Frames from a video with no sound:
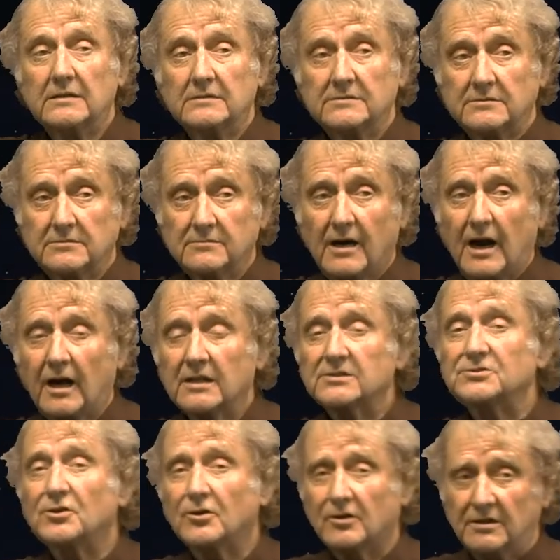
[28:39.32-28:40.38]
to
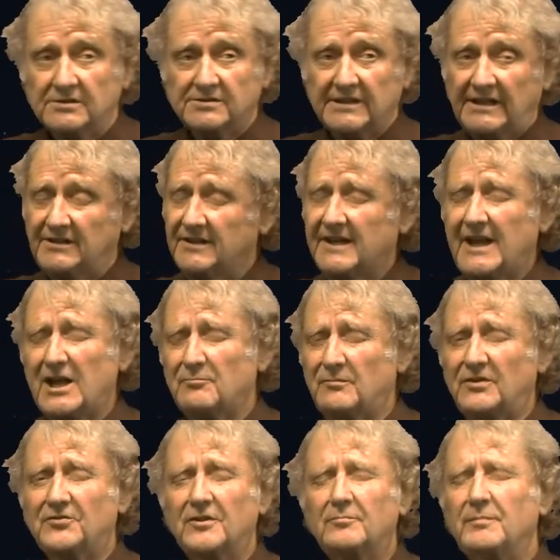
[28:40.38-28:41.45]
Arcturus, and you can't
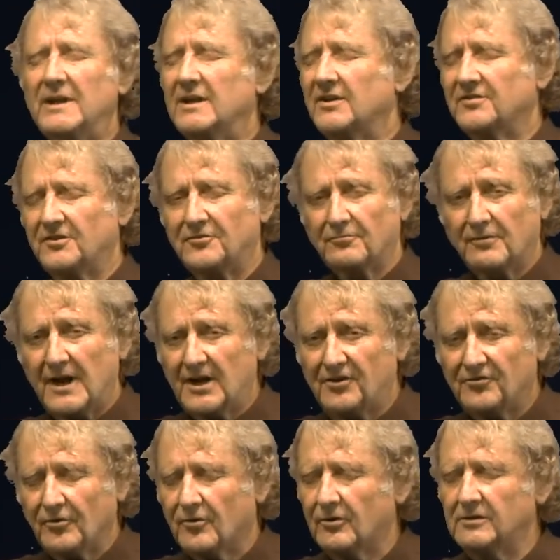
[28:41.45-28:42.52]
miss it because it's reddish
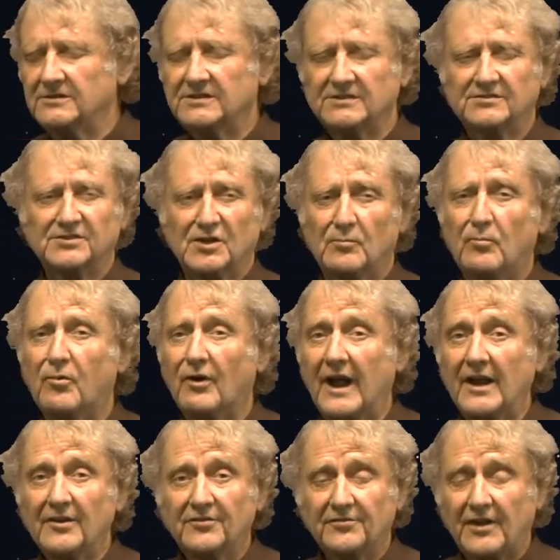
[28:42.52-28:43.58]
orange. It's the
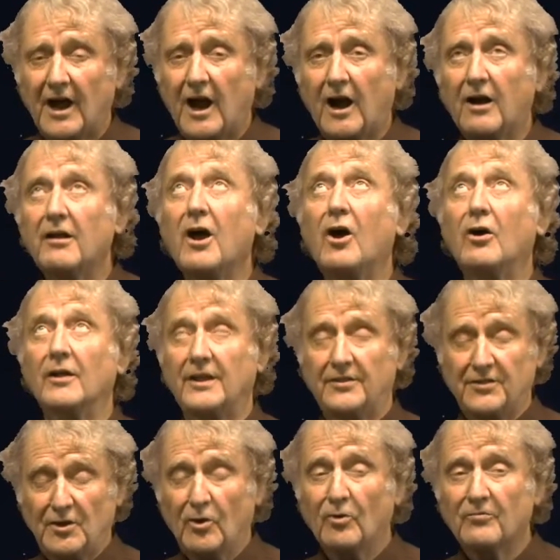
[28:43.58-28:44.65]
brightest star in
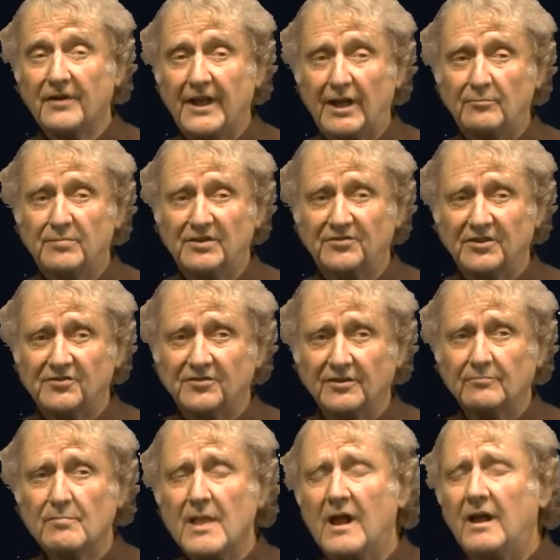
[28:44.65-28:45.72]
the overhead position.
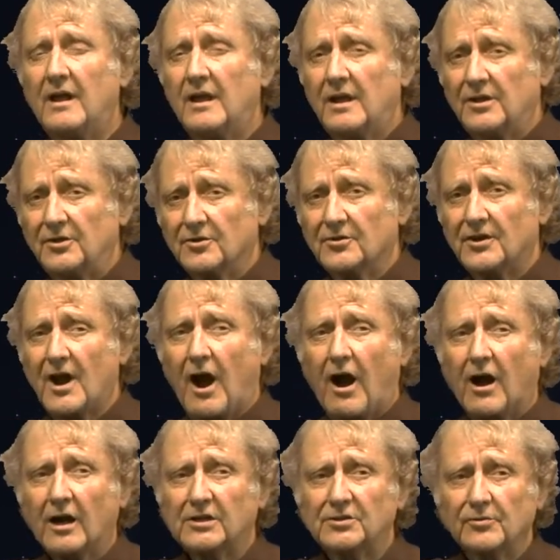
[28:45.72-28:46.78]
You're going to
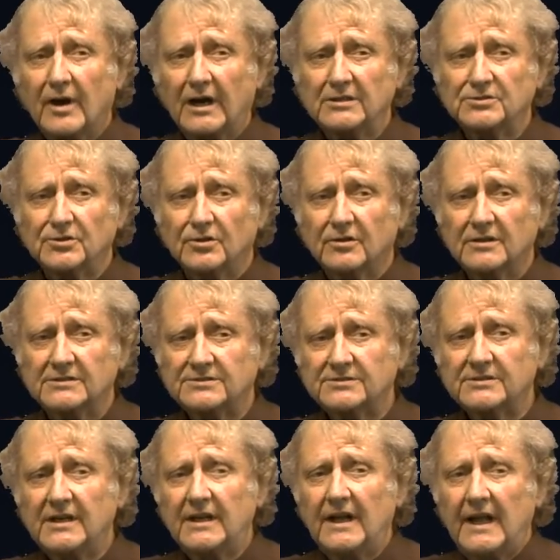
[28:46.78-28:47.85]
arc to
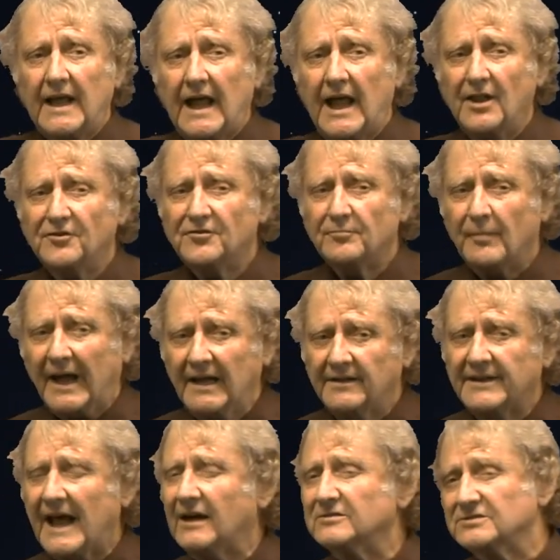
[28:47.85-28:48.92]
Arcturus and spike
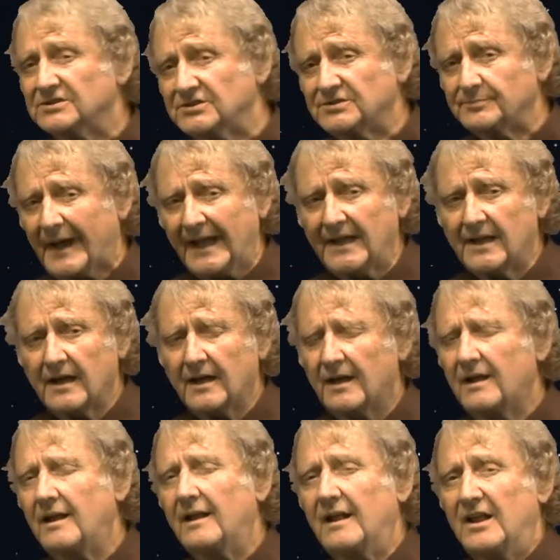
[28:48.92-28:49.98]
down to Spica.
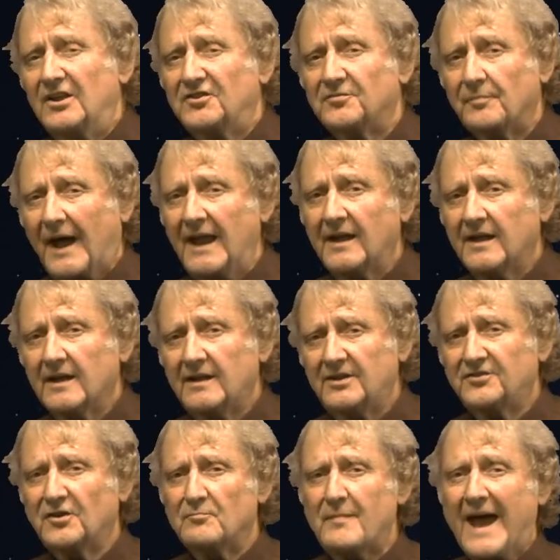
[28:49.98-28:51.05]
Spica
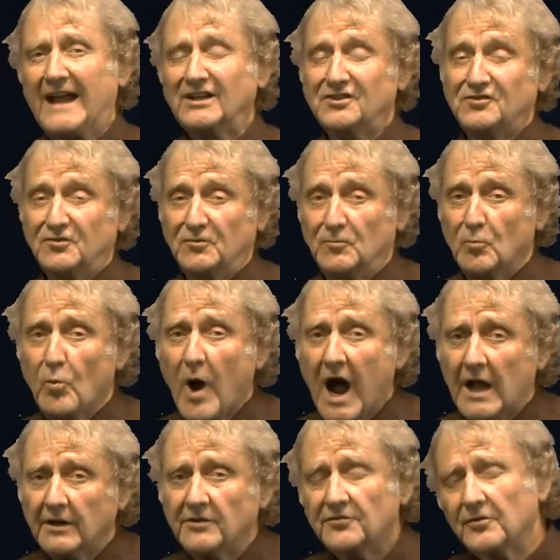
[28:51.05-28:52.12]
is a magnitude
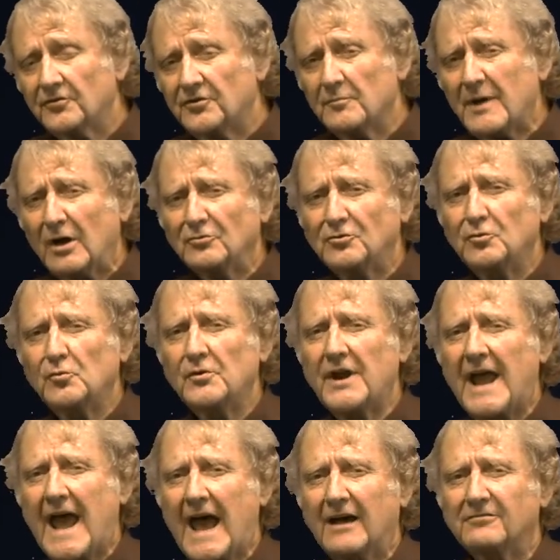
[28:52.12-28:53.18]
1, so it's about
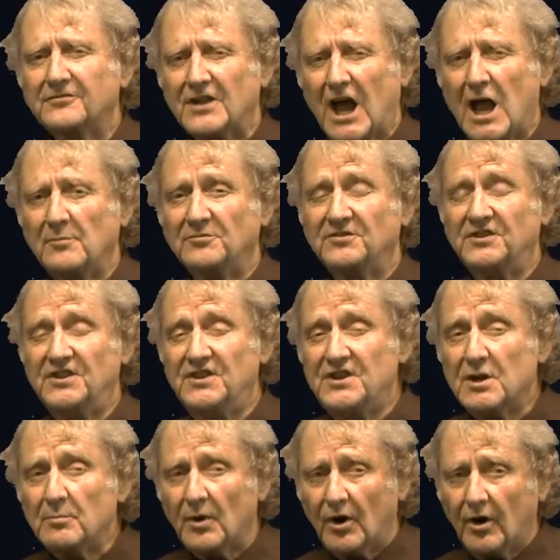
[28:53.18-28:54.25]
2.5 times
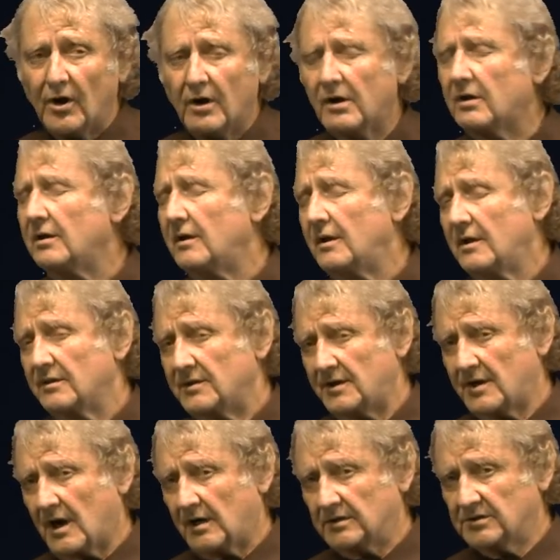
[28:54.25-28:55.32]
dimmer than
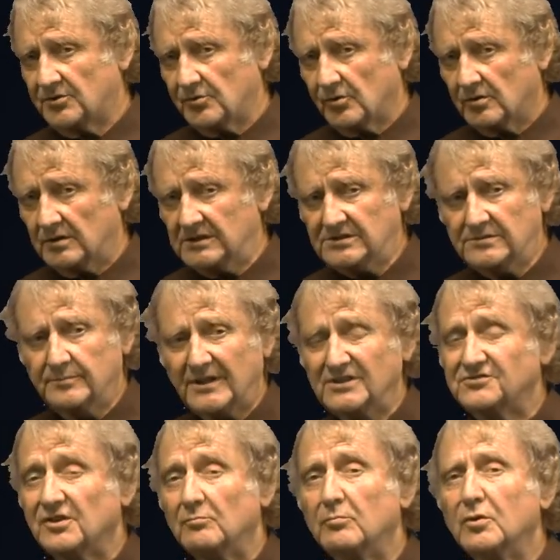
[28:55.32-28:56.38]
Arcturus, but
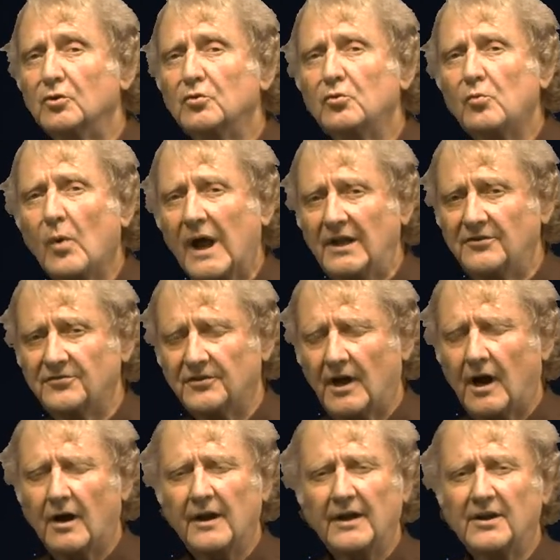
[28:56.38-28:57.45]
it's a blue-white
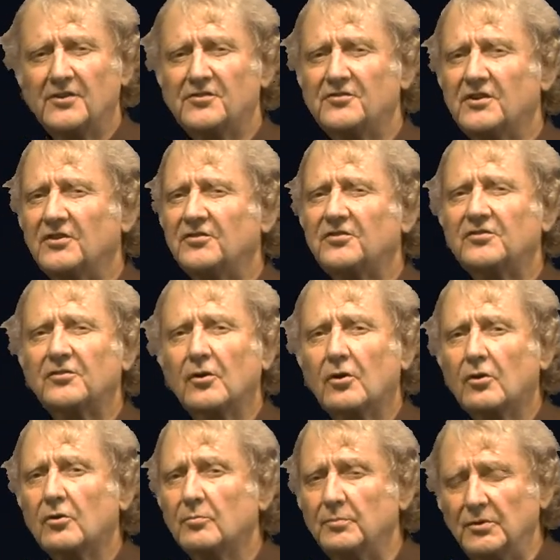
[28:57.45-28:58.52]
star, and it's just
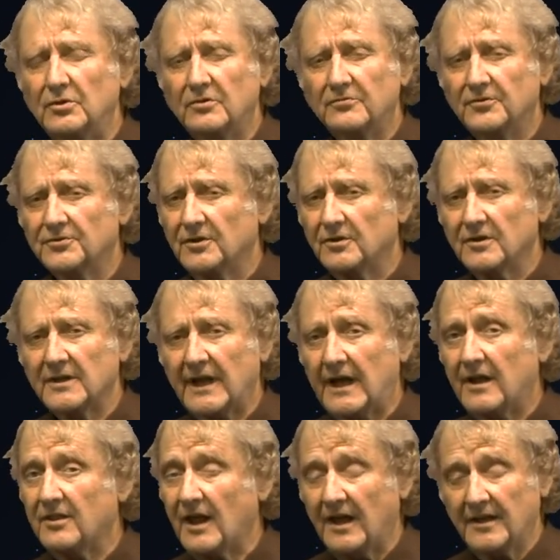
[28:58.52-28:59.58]
so beautiful to look
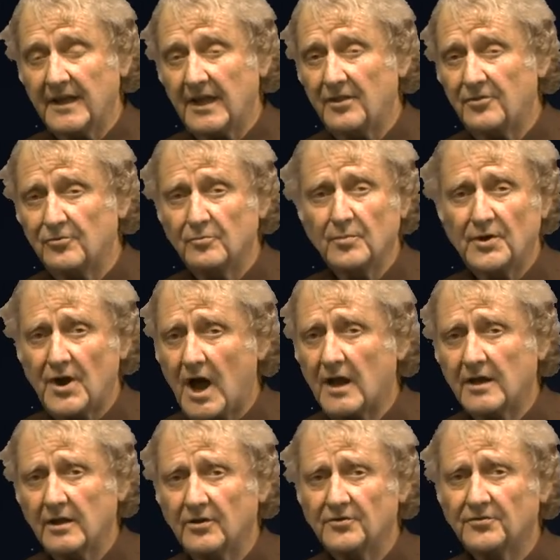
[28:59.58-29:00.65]
at, again, through
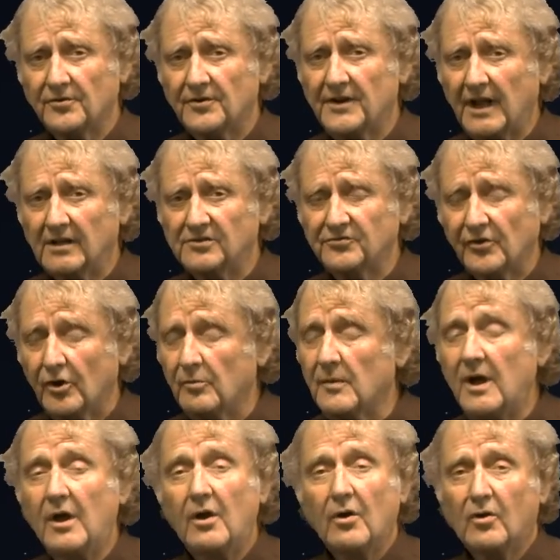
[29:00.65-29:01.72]
binoculars or a telescope
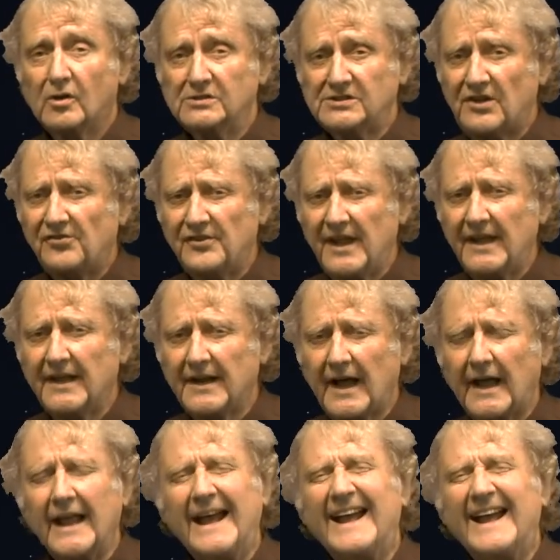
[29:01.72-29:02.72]
or just naked eye.